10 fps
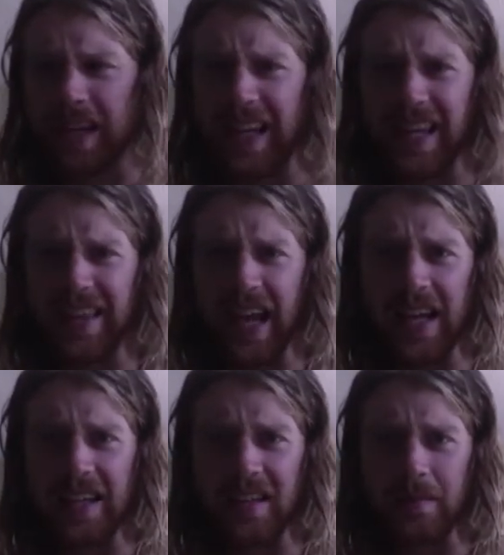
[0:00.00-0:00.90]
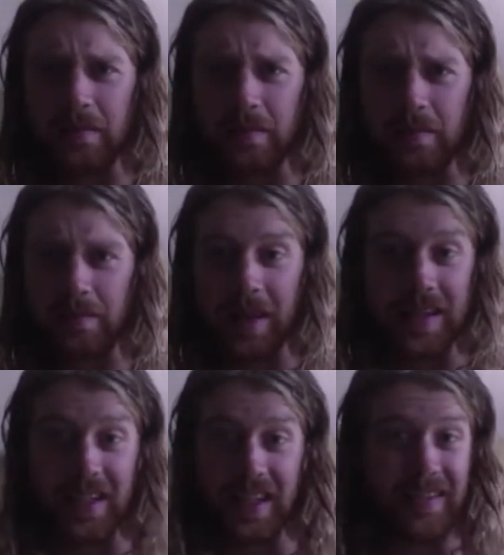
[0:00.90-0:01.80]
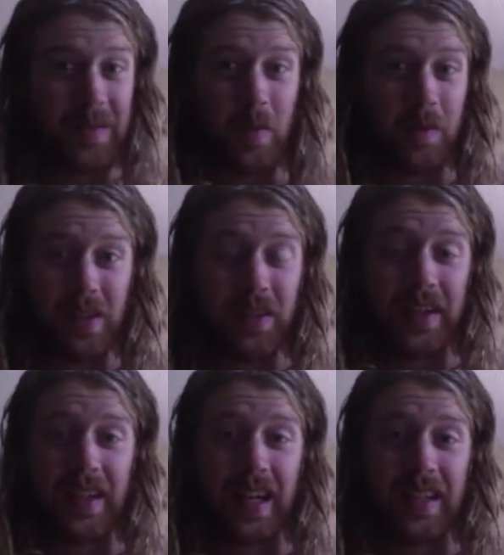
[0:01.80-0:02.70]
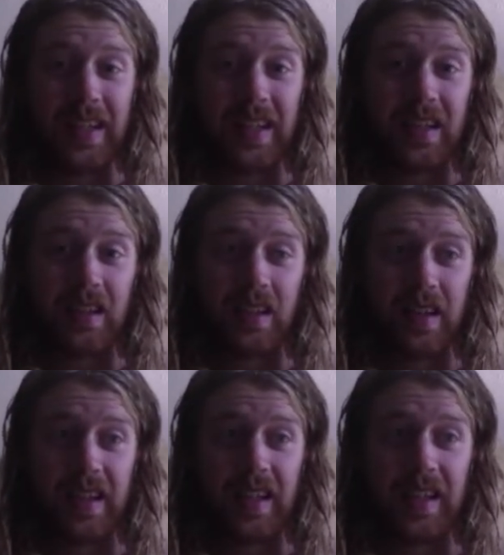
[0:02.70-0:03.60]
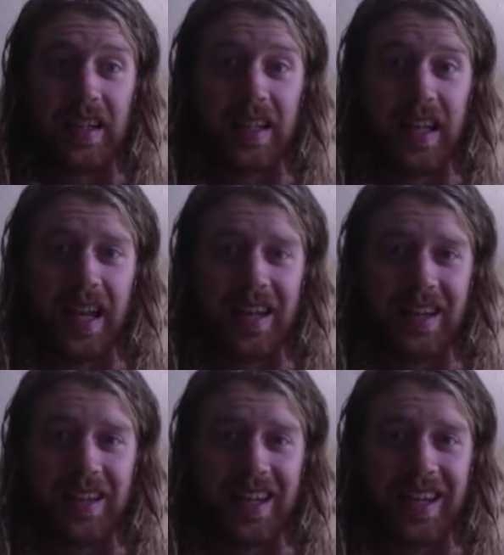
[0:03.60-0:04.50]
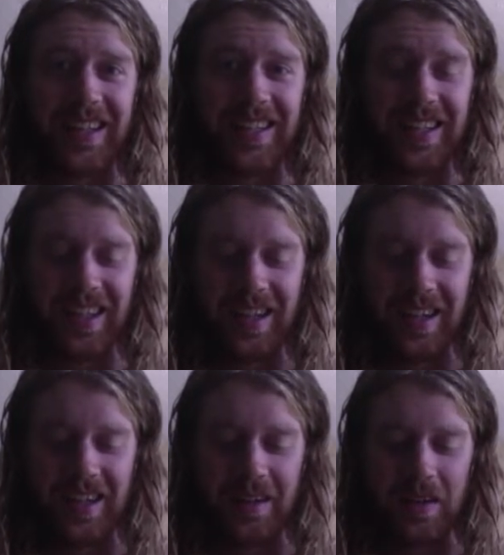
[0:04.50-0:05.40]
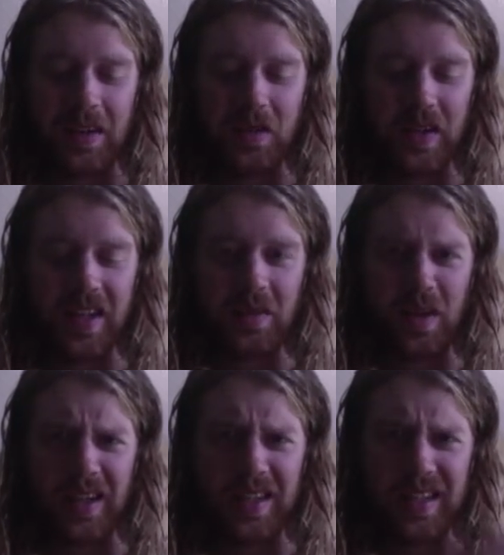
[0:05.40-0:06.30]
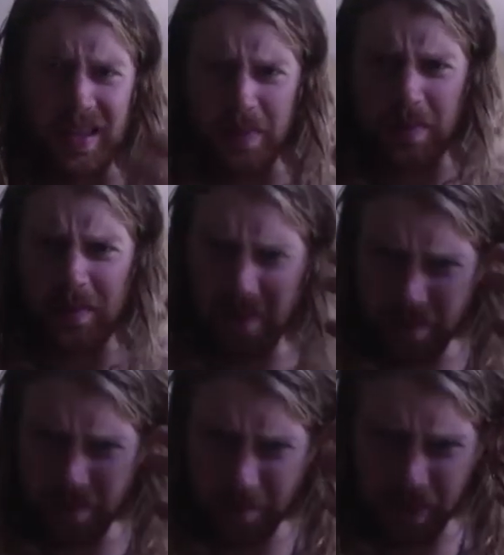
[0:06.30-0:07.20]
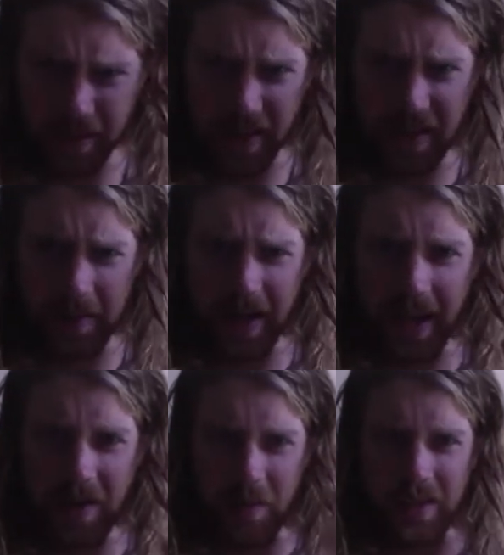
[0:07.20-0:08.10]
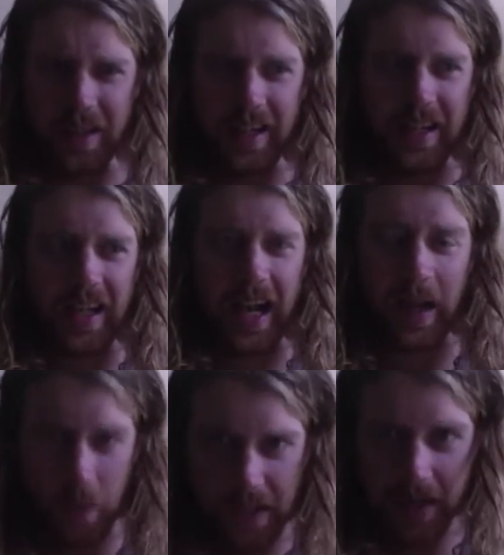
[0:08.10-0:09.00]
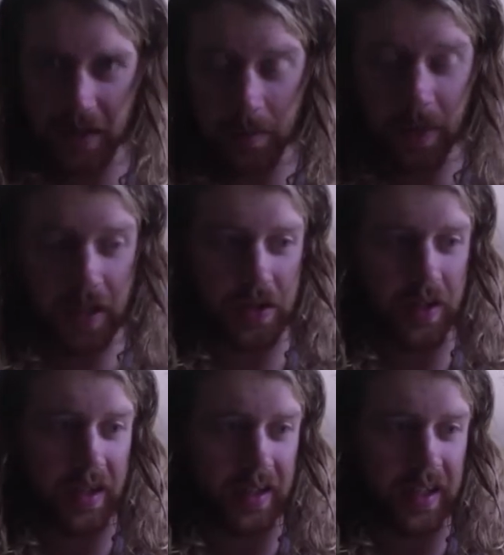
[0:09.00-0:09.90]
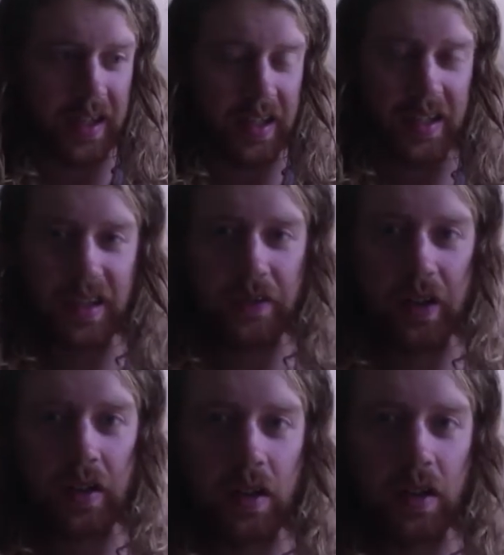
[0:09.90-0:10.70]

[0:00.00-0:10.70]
and that makes it even more blurry, I think, thinking like that. And the reason why sleep brought that into my head was like I was actually picturing like a different